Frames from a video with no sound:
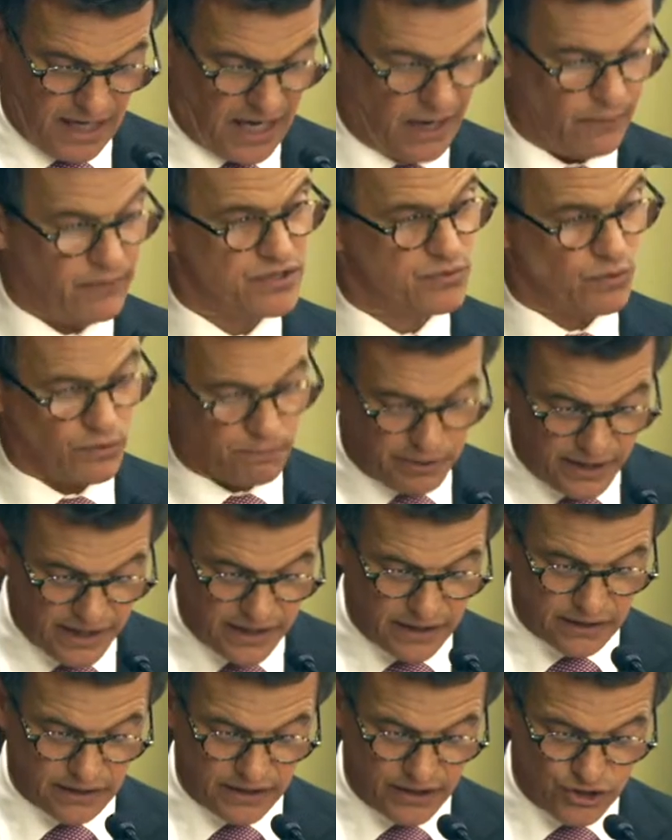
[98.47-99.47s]
how he's
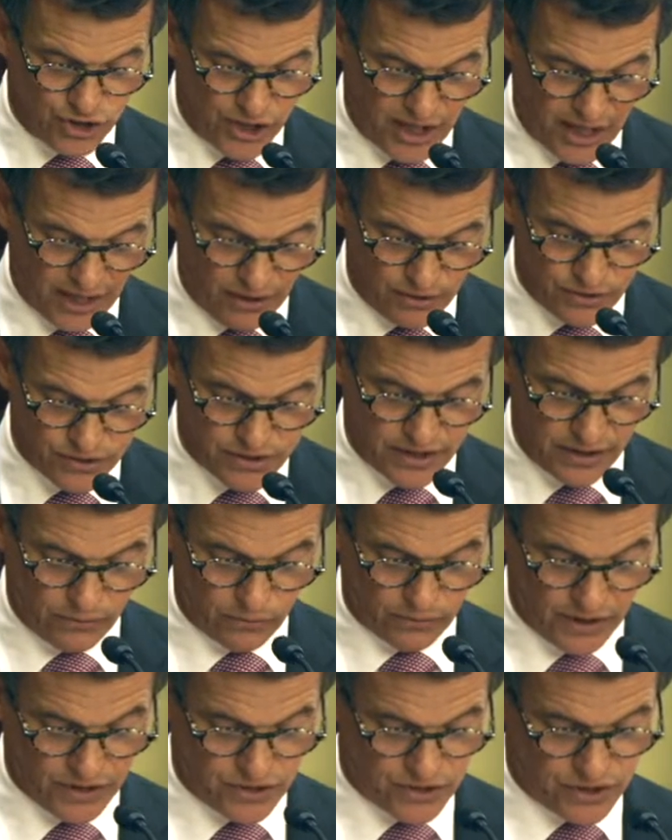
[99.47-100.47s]
repeatedly challenged the
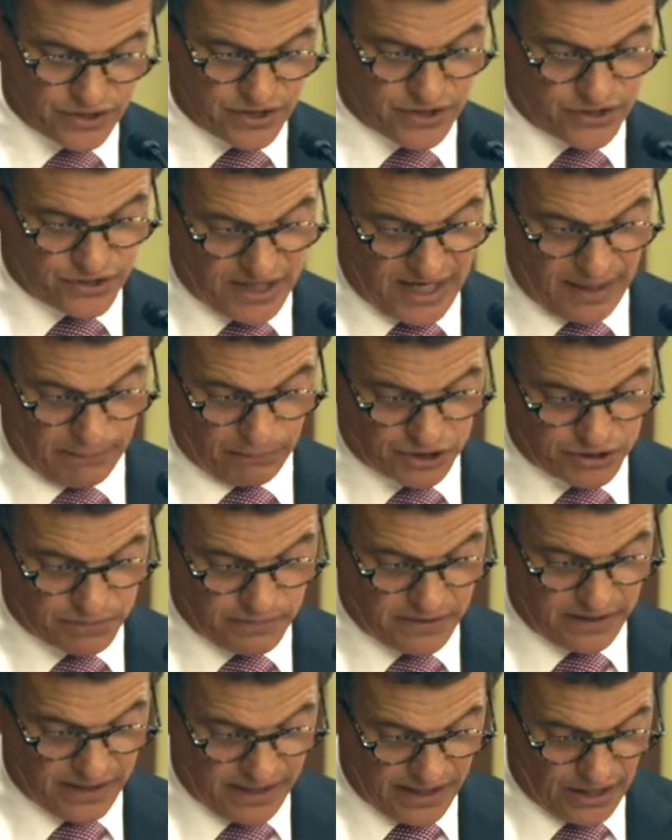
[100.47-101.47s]
religious
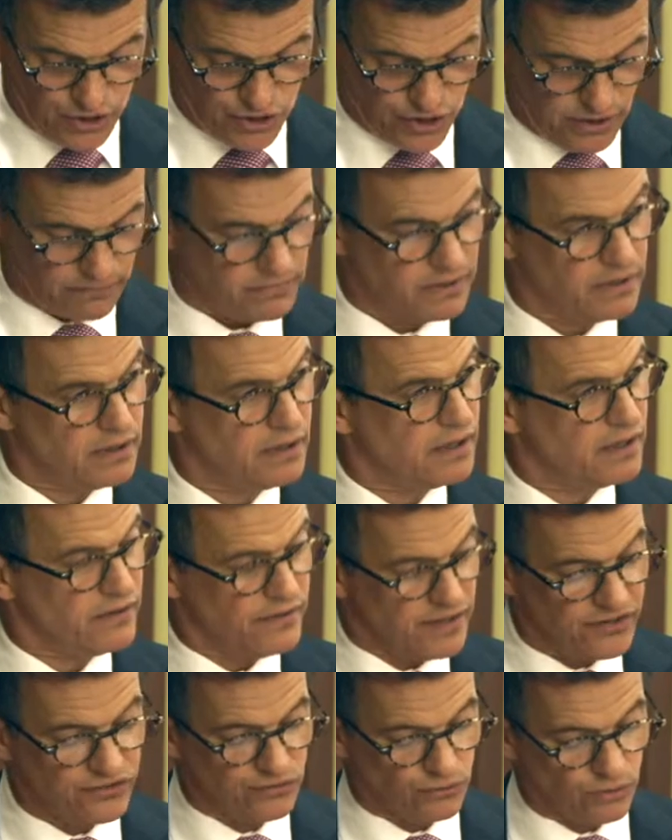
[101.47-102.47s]
establishment in Egypt.
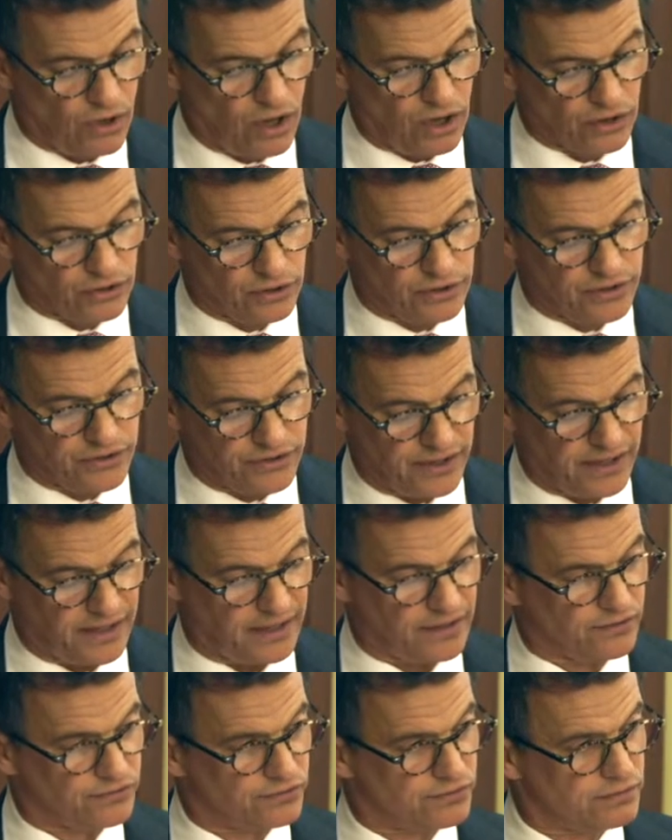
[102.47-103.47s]
These are all good
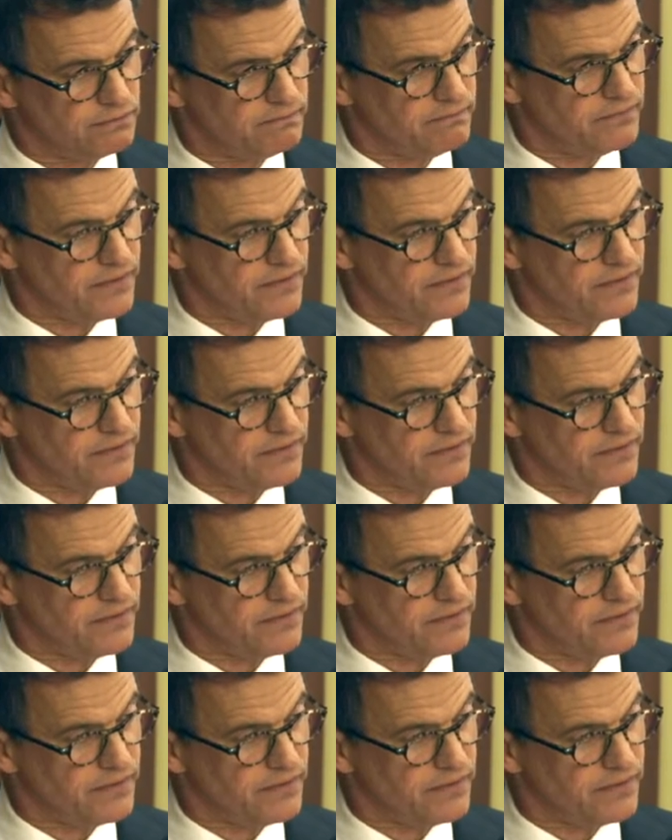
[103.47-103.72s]
things.